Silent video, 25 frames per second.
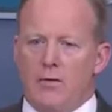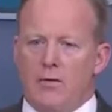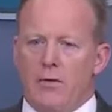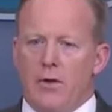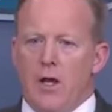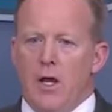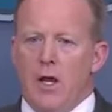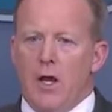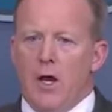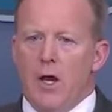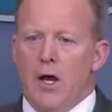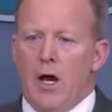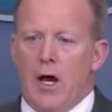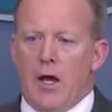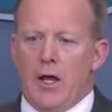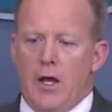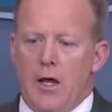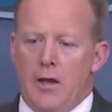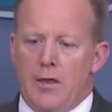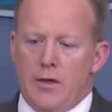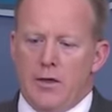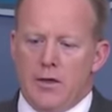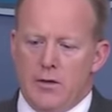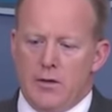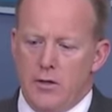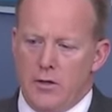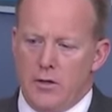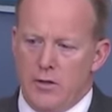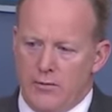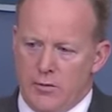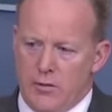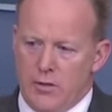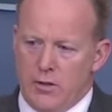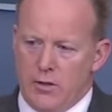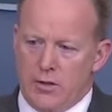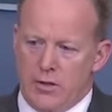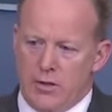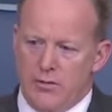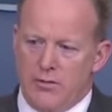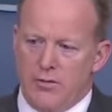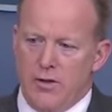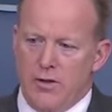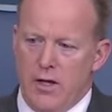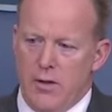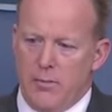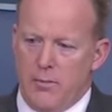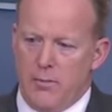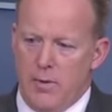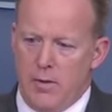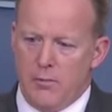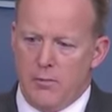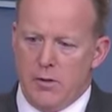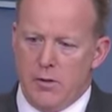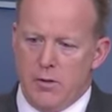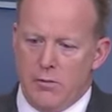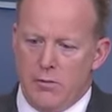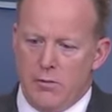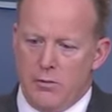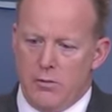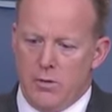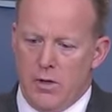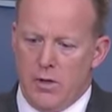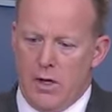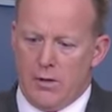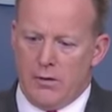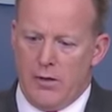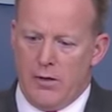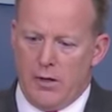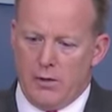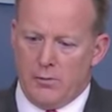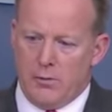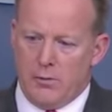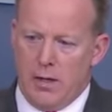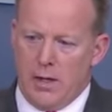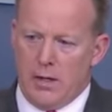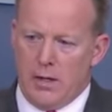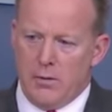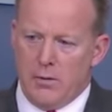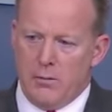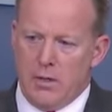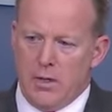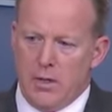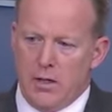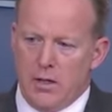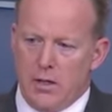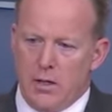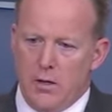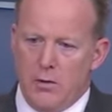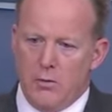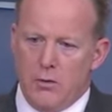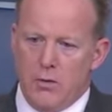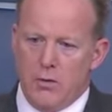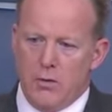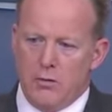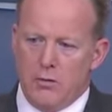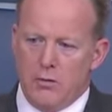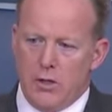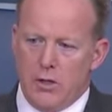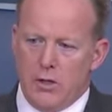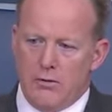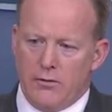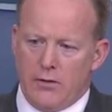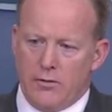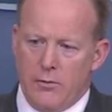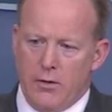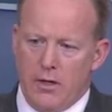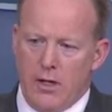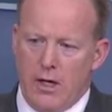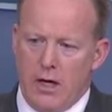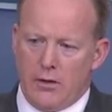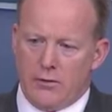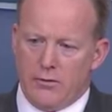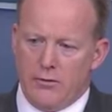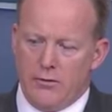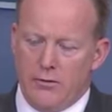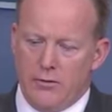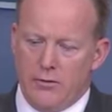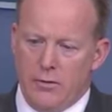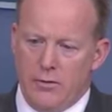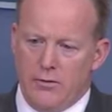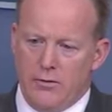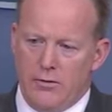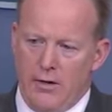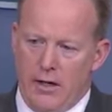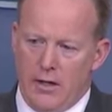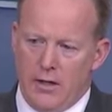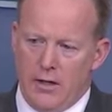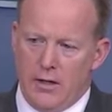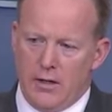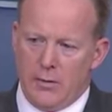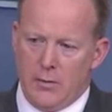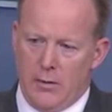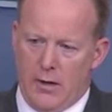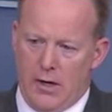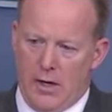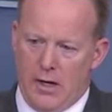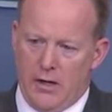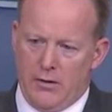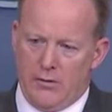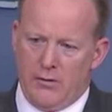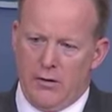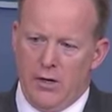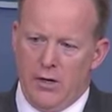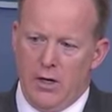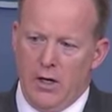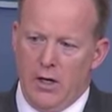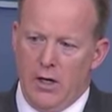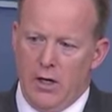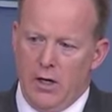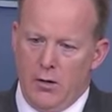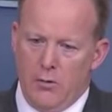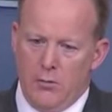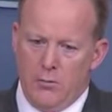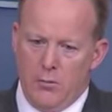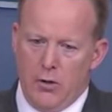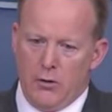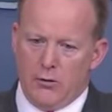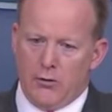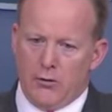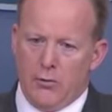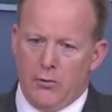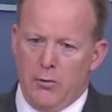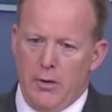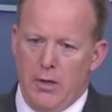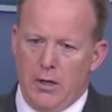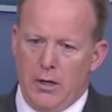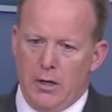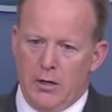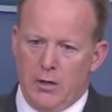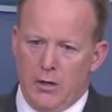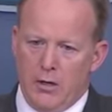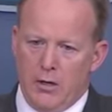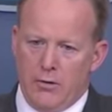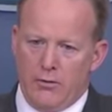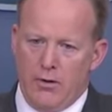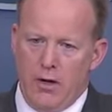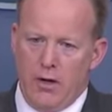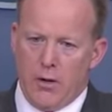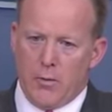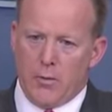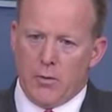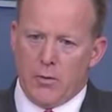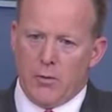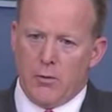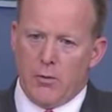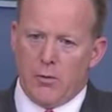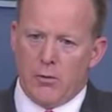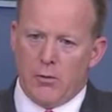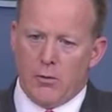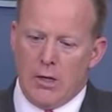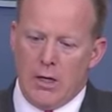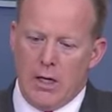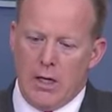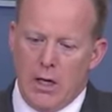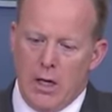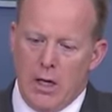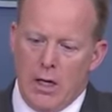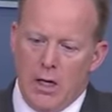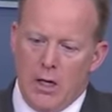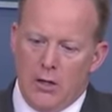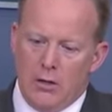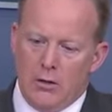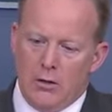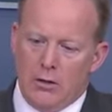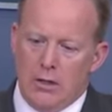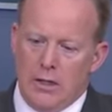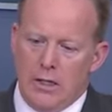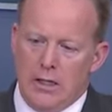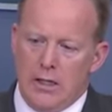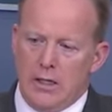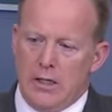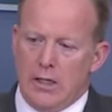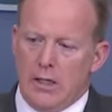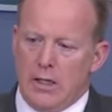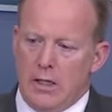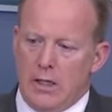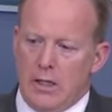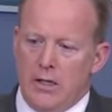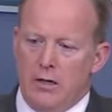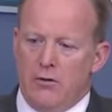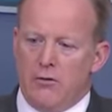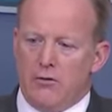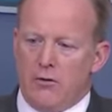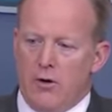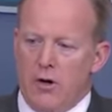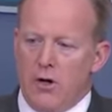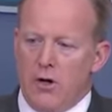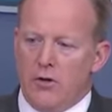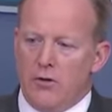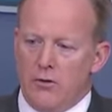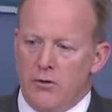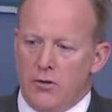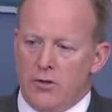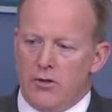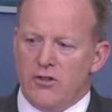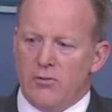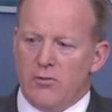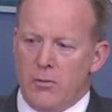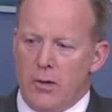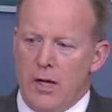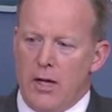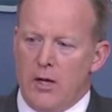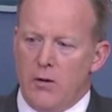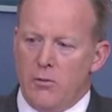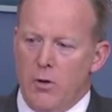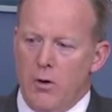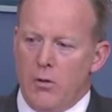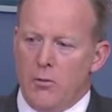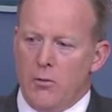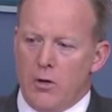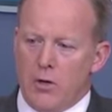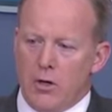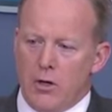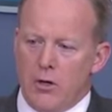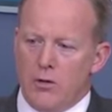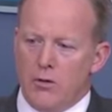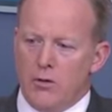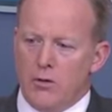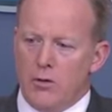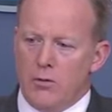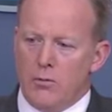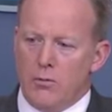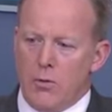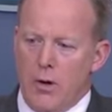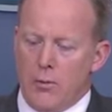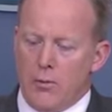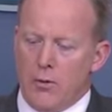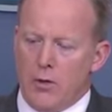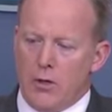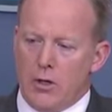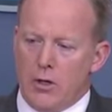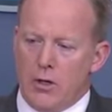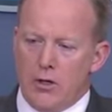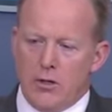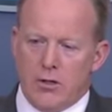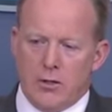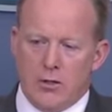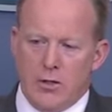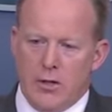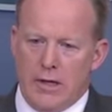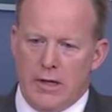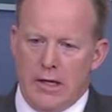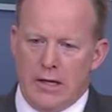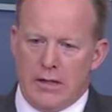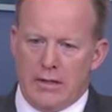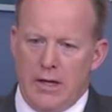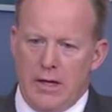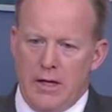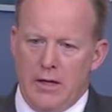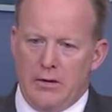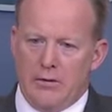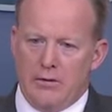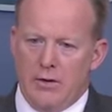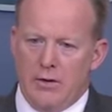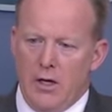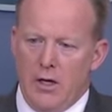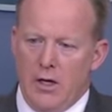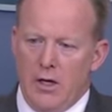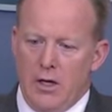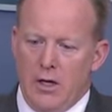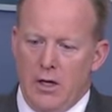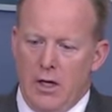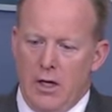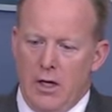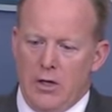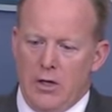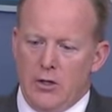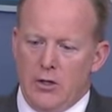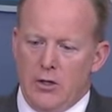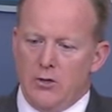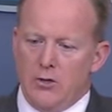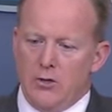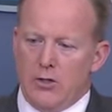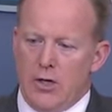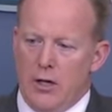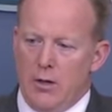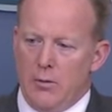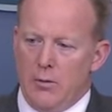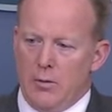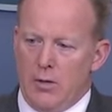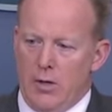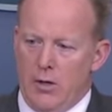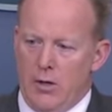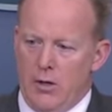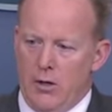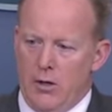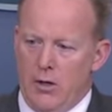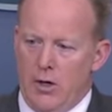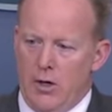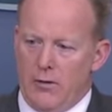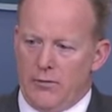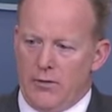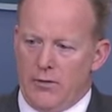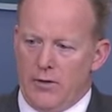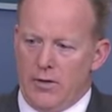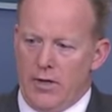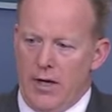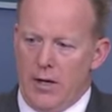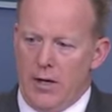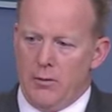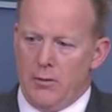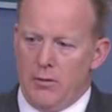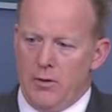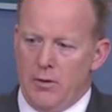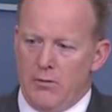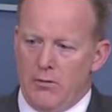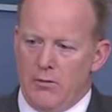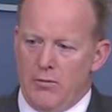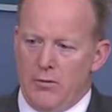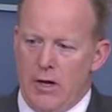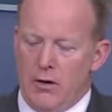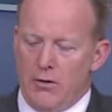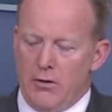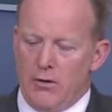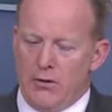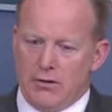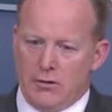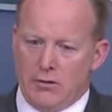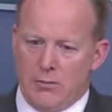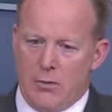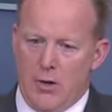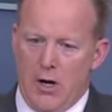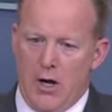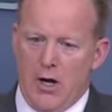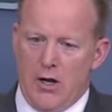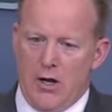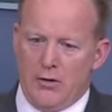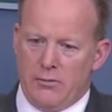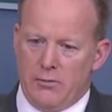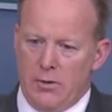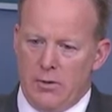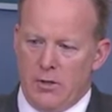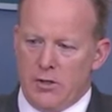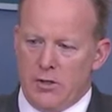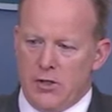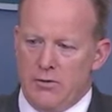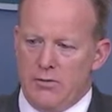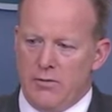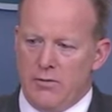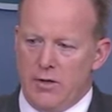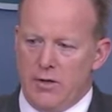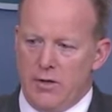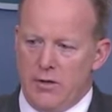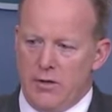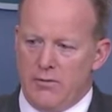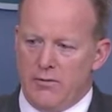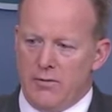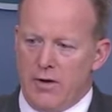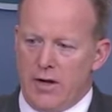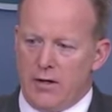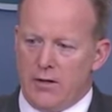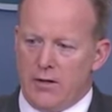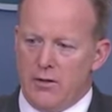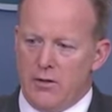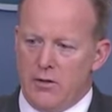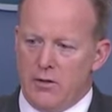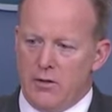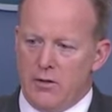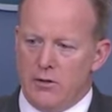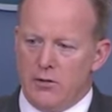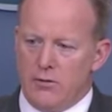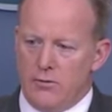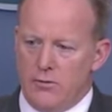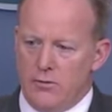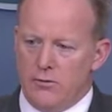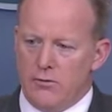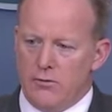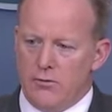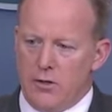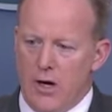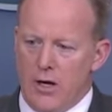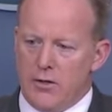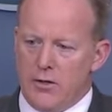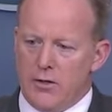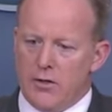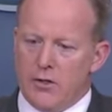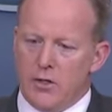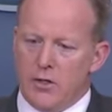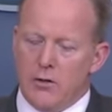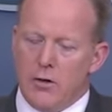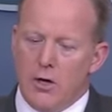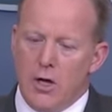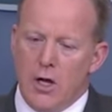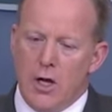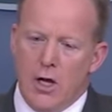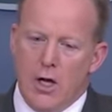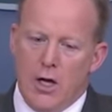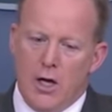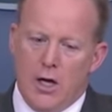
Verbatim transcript: It's I, I think that you have to look at the flip. I mean, I talked about it a minute ago. When you look at some of the actions that we've taken in the past, Mosul being a good example, where we leaned in and started to explain what we're going to do and when we're going to do it. That takes a huge element off the table of not only surprise but achieving the effect that you're trying to do.